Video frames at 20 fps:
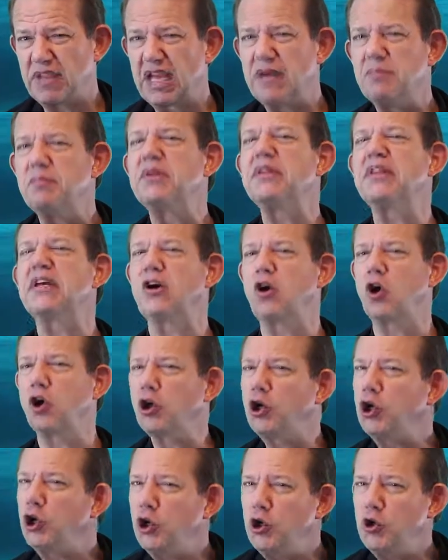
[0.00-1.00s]
but the
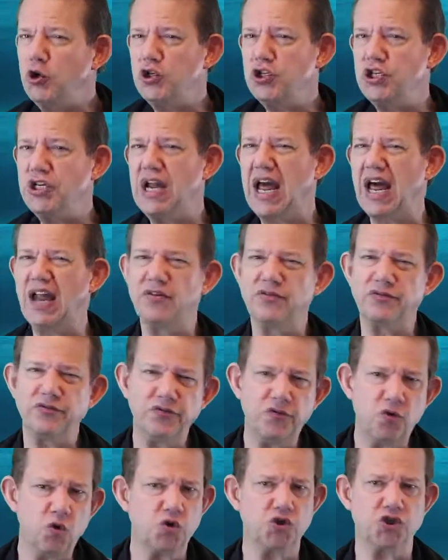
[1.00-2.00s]
conclusion,
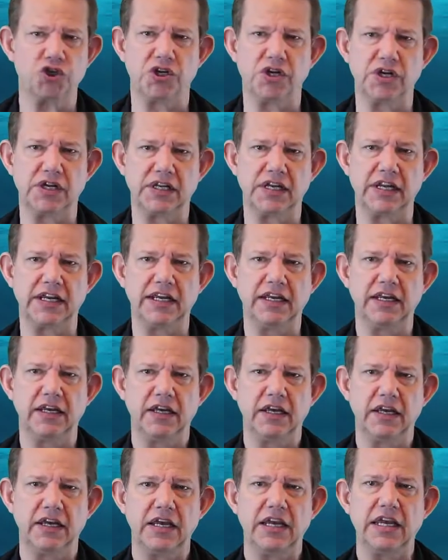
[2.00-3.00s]
unfortunately,
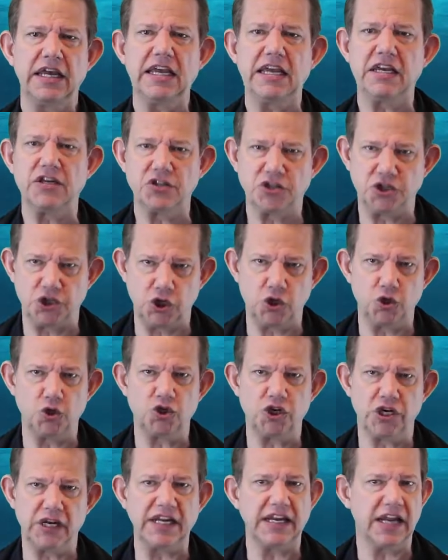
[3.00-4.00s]
is
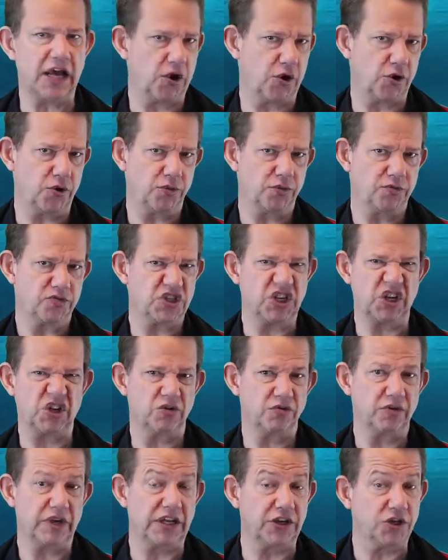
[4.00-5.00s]
usually no.
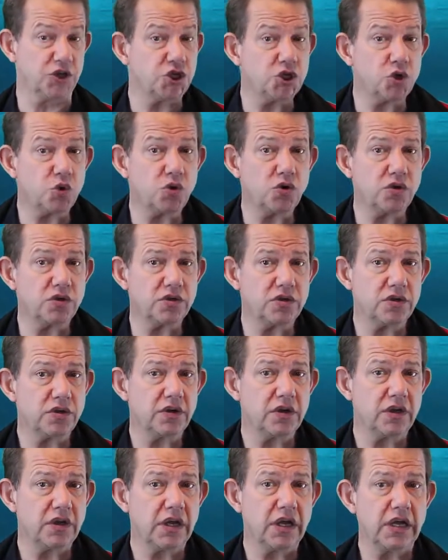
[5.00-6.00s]
So in short,
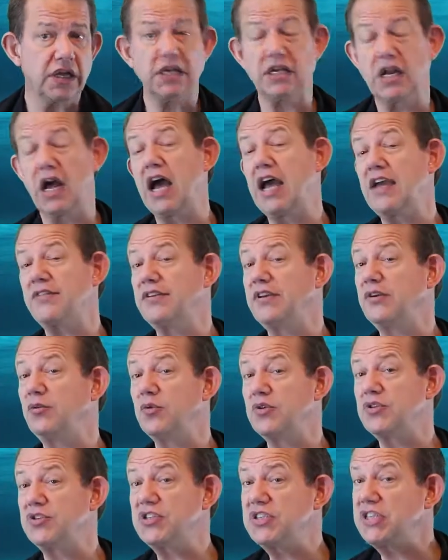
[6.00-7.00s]
diving
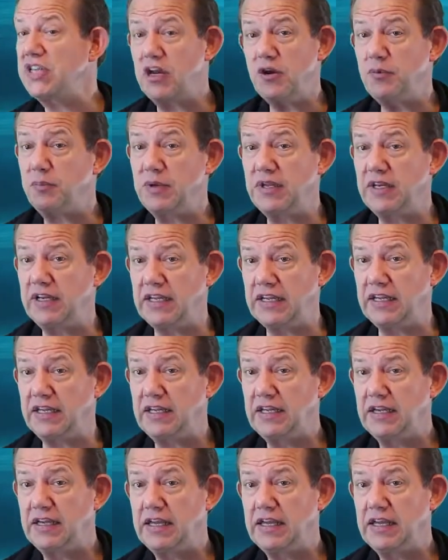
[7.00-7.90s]
with COPD